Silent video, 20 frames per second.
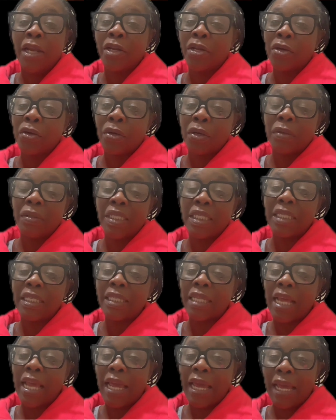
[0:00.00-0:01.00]
the girl was
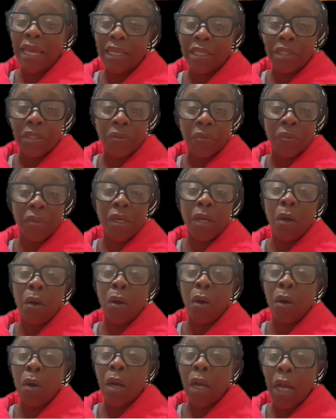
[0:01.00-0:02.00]
just answering
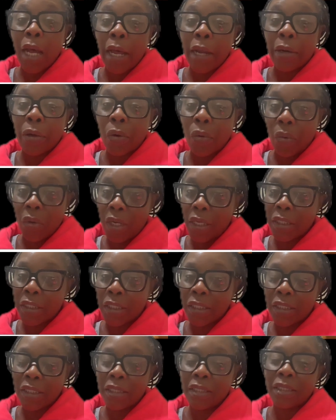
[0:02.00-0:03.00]
all kind of
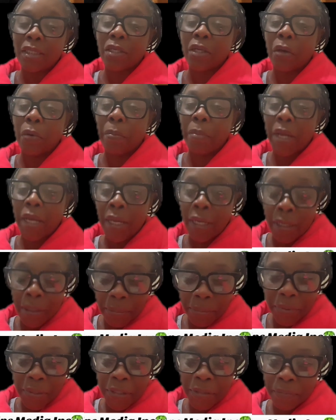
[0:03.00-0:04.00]
questions. So,
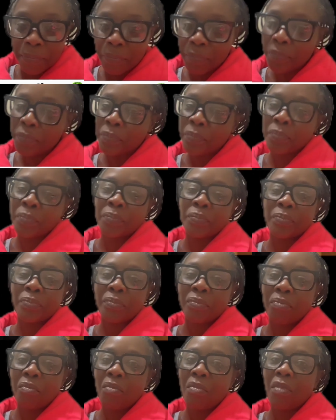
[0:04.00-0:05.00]
baby,
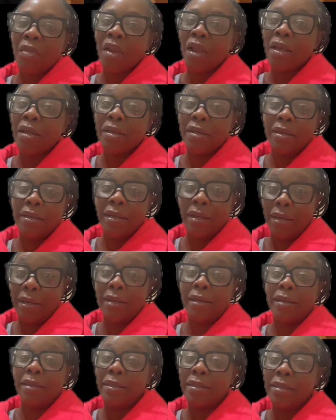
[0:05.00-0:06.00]

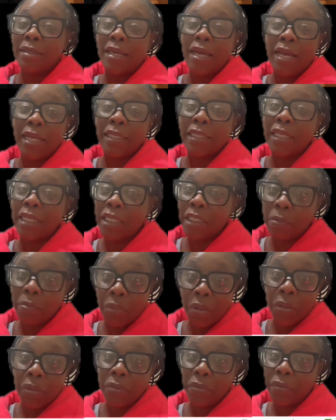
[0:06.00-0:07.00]
yeah, that's his
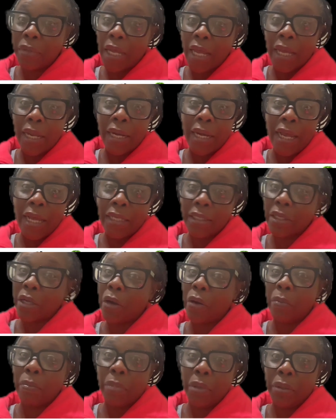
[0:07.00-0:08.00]
boo, and that's
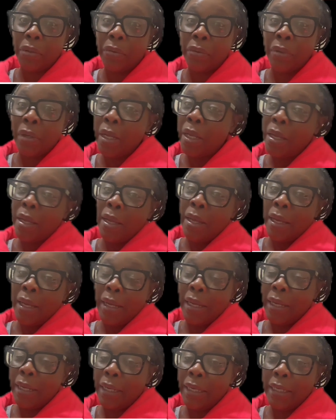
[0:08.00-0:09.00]
her boo.
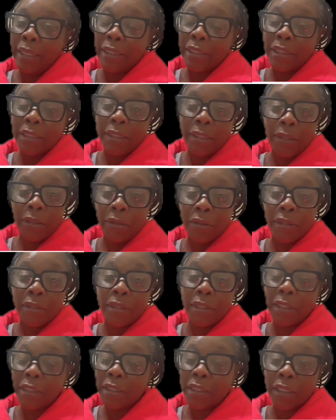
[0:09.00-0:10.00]
And she
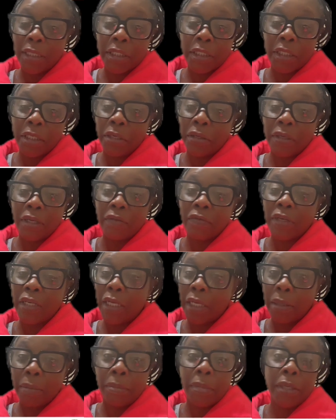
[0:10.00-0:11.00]
says she don't give a
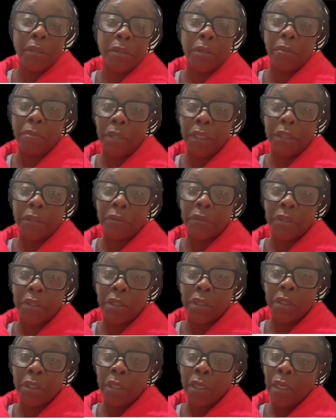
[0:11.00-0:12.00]
damn about no
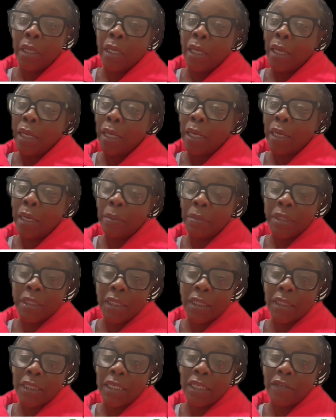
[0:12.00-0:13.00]
marriage. And I'm going to
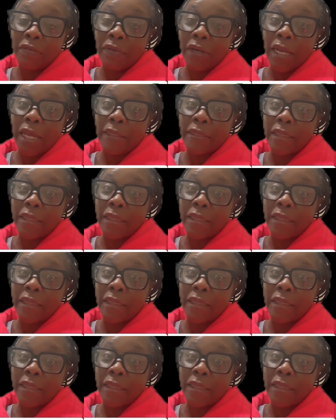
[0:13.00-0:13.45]
just leave it at